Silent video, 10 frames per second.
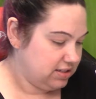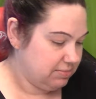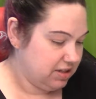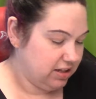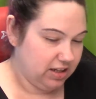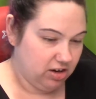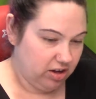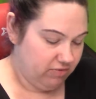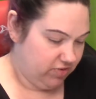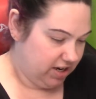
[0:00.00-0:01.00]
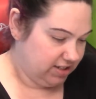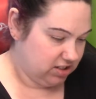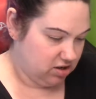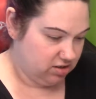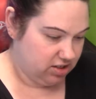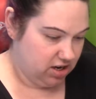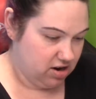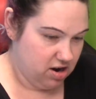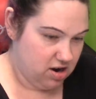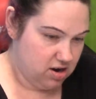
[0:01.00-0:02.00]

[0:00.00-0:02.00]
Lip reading: Some of the little confetti stars here.